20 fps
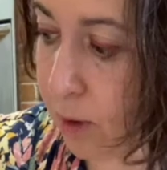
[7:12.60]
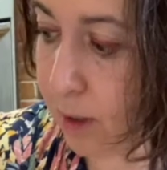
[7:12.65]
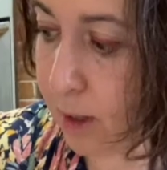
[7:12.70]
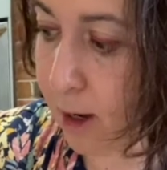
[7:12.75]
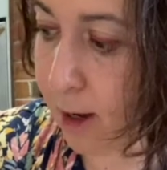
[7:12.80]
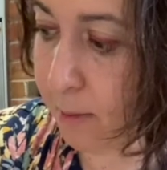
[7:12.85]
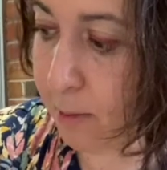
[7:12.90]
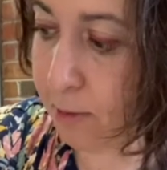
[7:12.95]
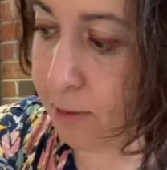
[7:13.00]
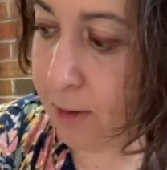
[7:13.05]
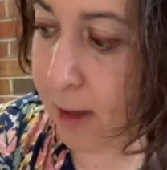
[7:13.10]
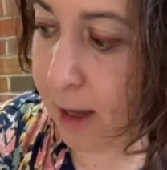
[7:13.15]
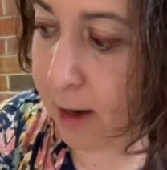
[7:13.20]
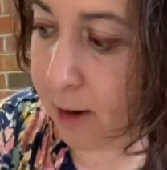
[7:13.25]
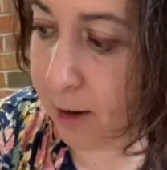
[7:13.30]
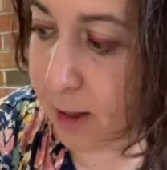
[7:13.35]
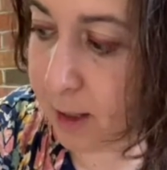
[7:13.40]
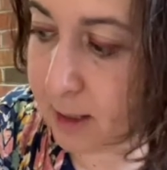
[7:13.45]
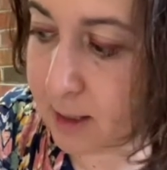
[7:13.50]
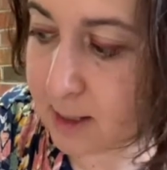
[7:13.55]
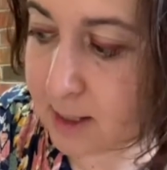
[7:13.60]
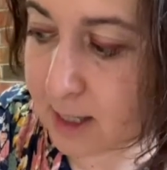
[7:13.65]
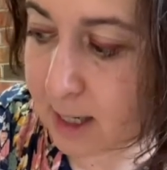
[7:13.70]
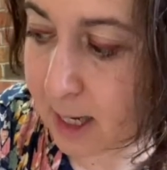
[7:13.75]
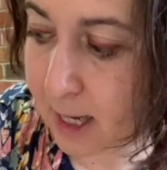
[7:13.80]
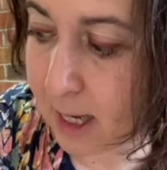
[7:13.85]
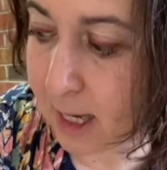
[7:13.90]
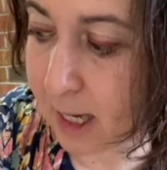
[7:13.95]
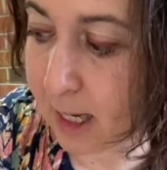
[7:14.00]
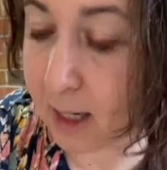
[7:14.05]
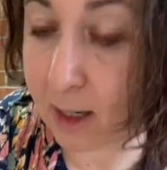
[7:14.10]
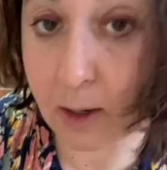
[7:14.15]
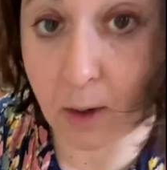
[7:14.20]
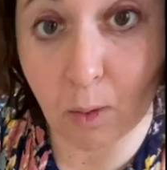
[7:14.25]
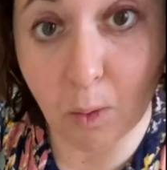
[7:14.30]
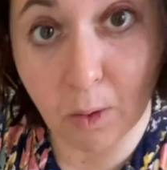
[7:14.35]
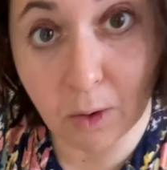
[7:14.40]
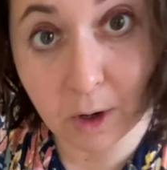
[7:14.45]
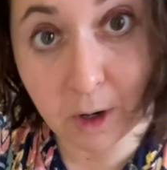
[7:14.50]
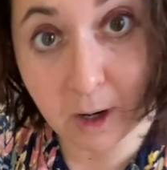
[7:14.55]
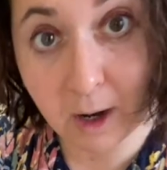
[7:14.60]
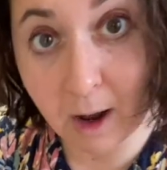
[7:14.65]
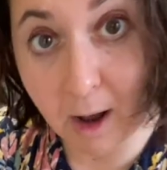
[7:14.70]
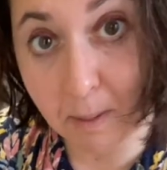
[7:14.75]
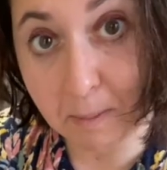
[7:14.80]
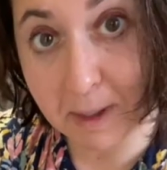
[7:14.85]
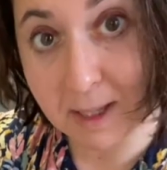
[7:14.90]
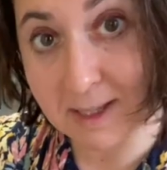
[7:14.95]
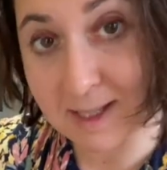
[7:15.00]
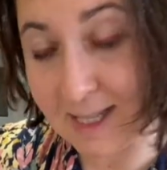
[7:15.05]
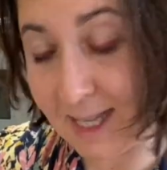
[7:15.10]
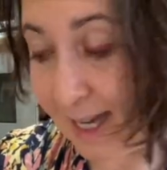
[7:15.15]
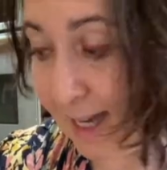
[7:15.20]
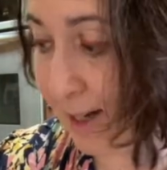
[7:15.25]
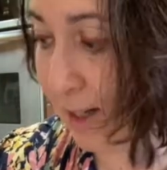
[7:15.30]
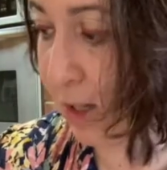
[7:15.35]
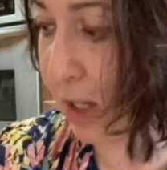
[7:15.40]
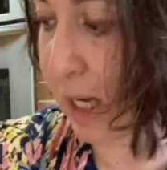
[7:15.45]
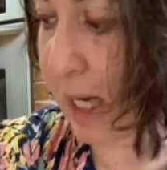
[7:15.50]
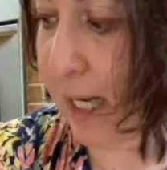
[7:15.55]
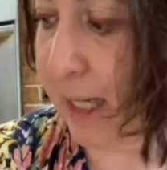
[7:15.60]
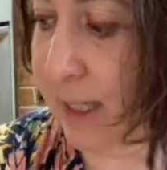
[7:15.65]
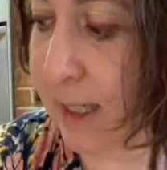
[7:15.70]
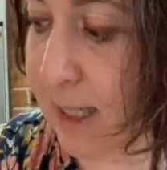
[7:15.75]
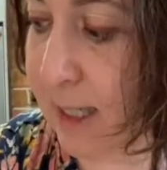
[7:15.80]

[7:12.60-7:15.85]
cup of carrots, and a 1/4 cup is not a lot.